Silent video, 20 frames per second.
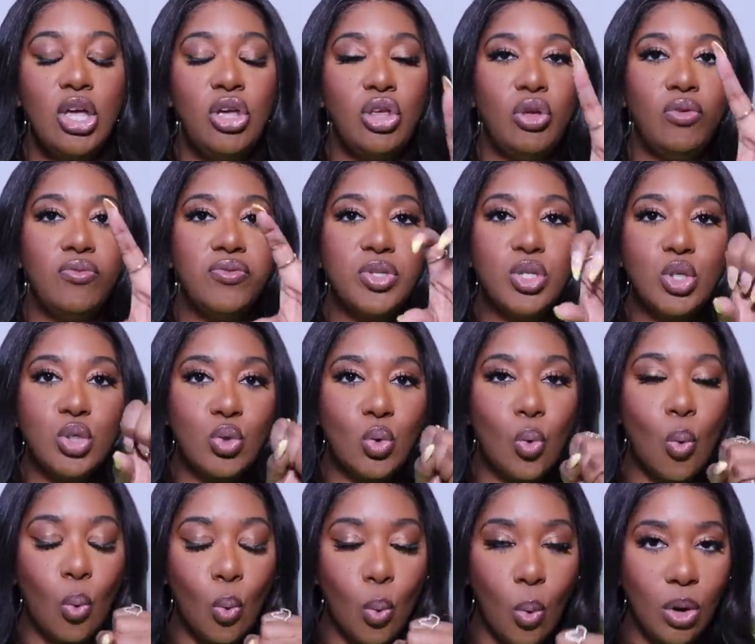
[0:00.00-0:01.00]
you've
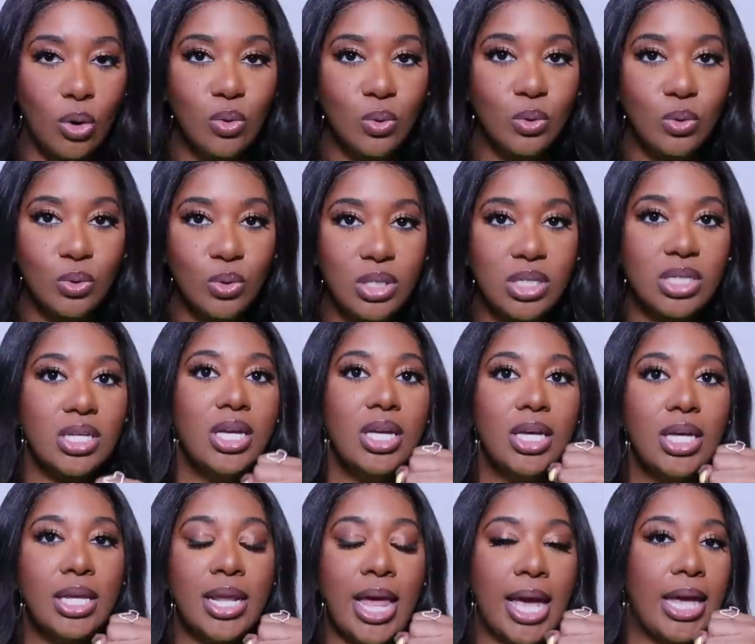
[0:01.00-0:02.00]
squoze
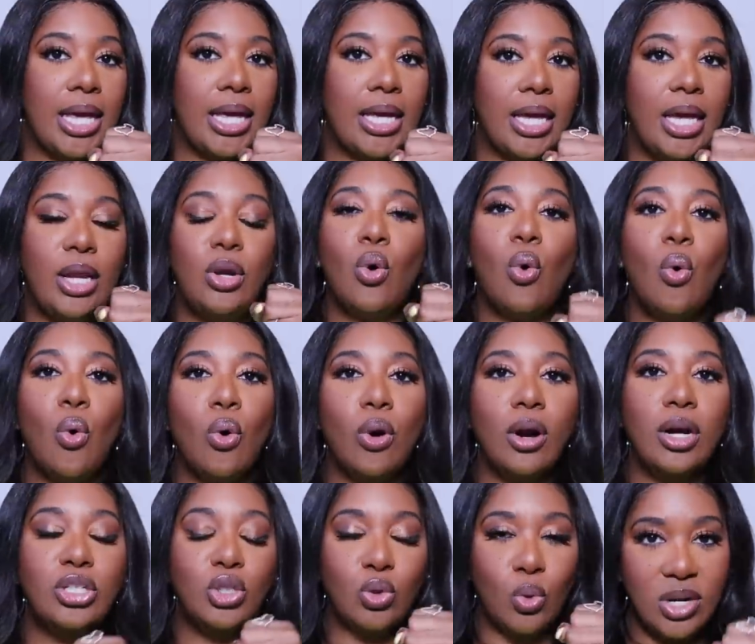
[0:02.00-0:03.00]
like an
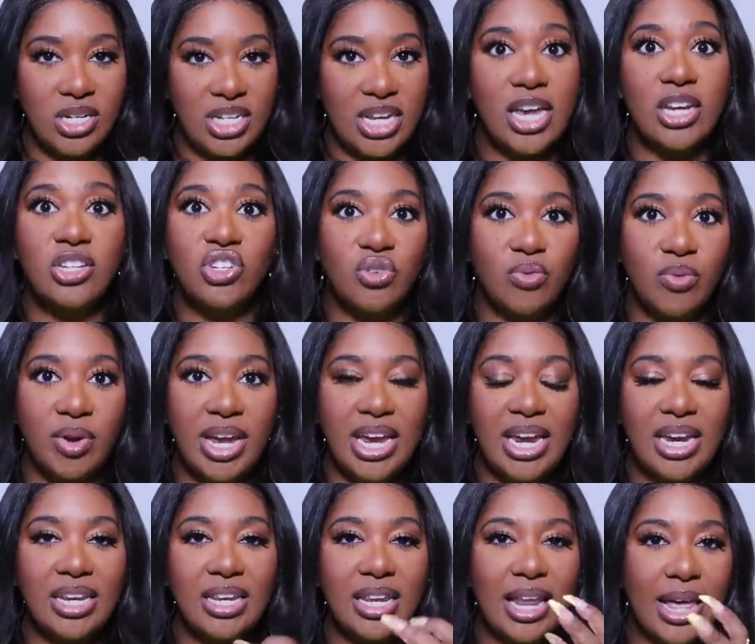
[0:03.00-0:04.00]
orange or a tangerine,